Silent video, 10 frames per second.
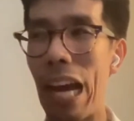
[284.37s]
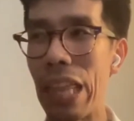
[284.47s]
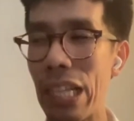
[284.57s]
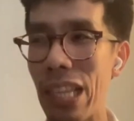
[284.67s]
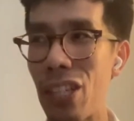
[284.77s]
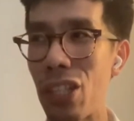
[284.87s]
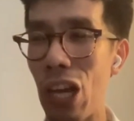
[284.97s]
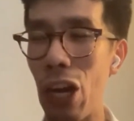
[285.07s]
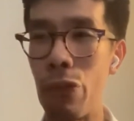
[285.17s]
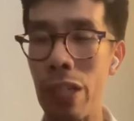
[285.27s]
I think that's
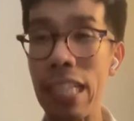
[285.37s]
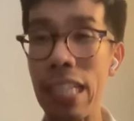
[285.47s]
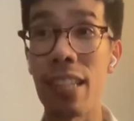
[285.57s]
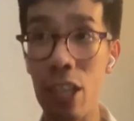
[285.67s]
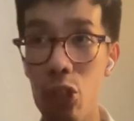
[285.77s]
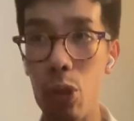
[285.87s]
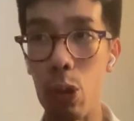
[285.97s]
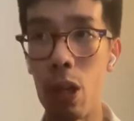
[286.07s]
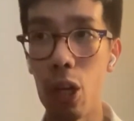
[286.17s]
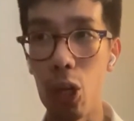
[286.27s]
a really
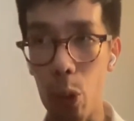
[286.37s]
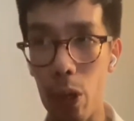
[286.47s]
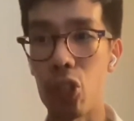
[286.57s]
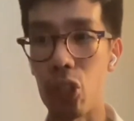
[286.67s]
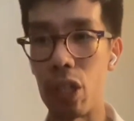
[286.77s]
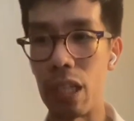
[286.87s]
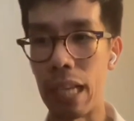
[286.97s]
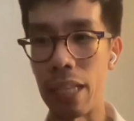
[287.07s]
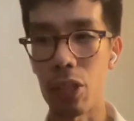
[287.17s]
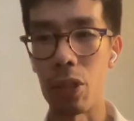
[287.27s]
central question
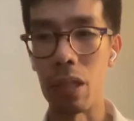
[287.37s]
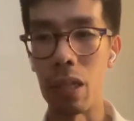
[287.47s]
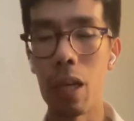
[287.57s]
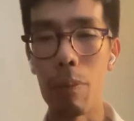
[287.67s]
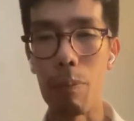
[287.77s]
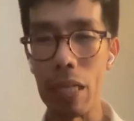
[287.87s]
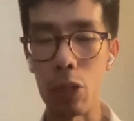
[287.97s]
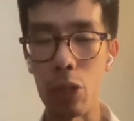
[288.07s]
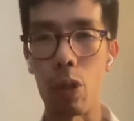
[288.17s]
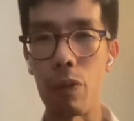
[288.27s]
that's going to be
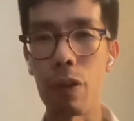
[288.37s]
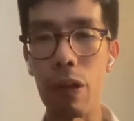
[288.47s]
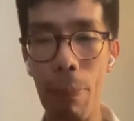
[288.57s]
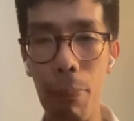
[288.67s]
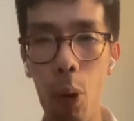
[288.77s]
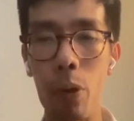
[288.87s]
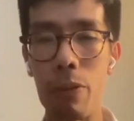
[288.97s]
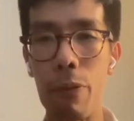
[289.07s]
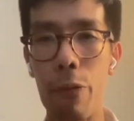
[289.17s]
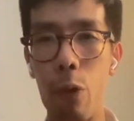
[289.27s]
sort of
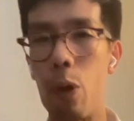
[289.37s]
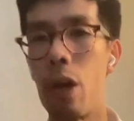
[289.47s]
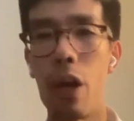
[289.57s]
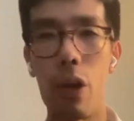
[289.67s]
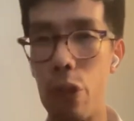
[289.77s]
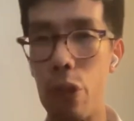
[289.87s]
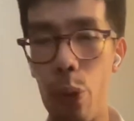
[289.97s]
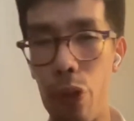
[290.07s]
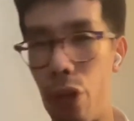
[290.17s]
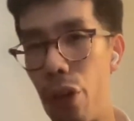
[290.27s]
important for
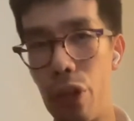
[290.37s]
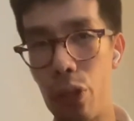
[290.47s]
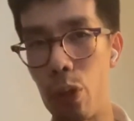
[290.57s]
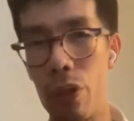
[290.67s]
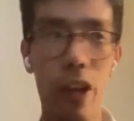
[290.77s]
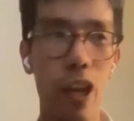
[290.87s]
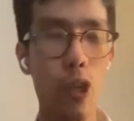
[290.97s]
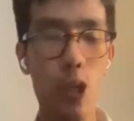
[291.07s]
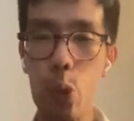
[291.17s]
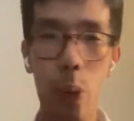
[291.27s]
the sort of
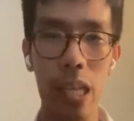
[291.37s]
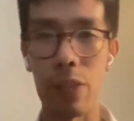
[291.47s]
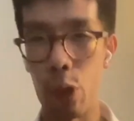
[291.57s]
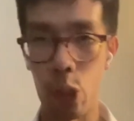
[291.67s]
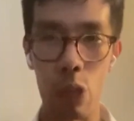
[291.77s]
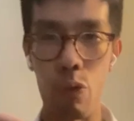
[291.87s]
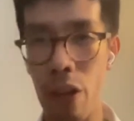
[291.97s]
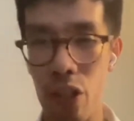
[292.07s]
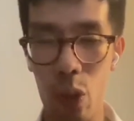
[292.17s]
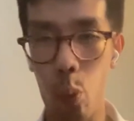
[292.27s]
US versus
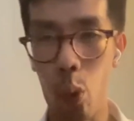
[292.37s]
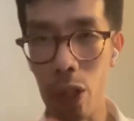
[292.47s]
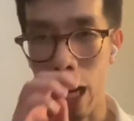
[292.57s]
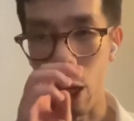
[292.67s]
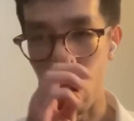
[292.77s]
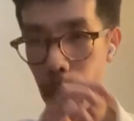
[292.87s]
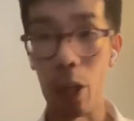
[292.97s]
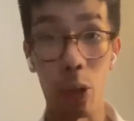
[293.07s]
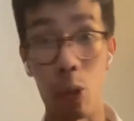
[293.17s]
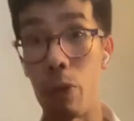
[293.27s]
rest of the world outlook,
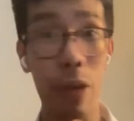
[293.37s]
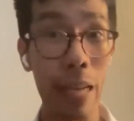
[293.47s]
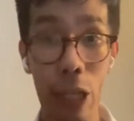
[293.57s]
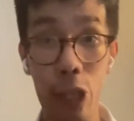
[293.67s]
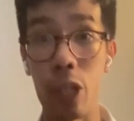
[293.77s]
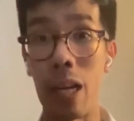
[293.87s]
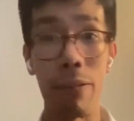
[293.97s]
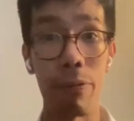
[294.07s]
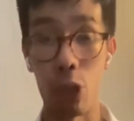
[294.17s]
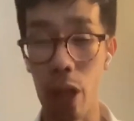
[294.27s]
but also for Asia
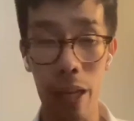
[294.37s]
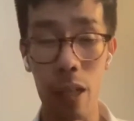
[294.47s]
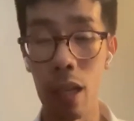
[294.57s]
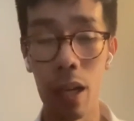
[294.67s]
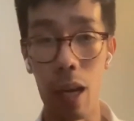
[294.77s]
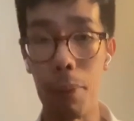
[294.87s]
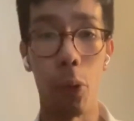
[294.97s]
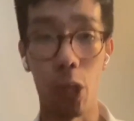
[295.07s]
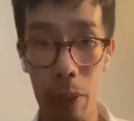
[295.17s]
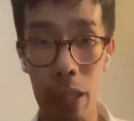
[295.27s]
and for China
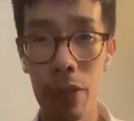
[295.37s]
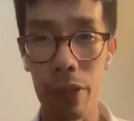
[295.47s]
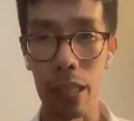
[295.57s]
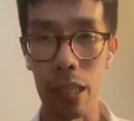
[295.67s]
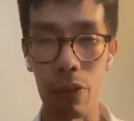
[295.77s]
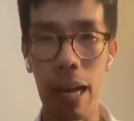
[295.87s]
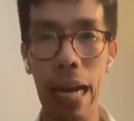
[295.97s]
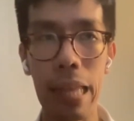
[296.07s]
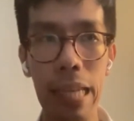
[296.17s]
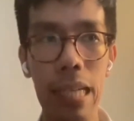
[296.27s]
more specifically, right?
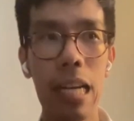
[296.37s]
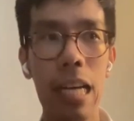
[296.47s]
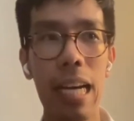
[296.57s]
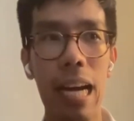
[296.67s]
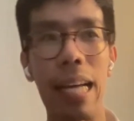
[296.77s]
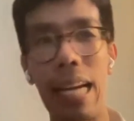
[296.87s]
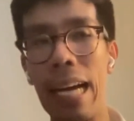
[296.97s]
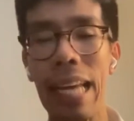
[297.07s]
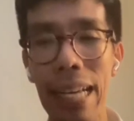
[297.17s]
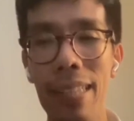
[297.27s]
I think
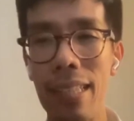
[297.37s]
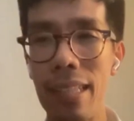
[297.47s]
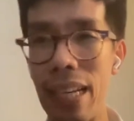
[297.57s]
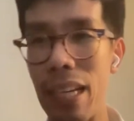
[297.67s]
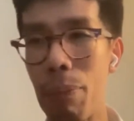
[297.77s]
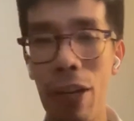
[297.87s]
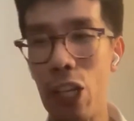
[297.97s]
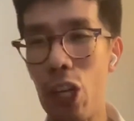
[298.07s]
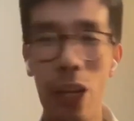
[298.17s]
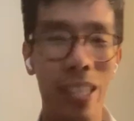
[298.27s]
I'd hate to say it, but
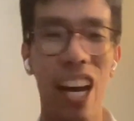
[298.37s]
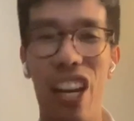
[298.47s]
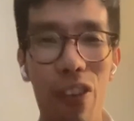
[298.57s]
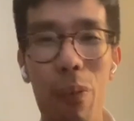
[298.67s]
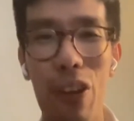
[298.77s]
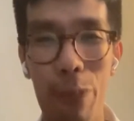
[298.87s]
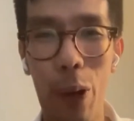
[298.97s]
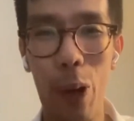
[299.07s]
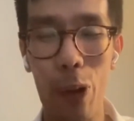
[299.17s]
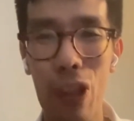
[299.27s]
it's kind of a bit of
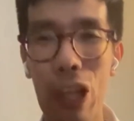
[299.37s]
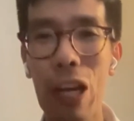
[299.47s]
both.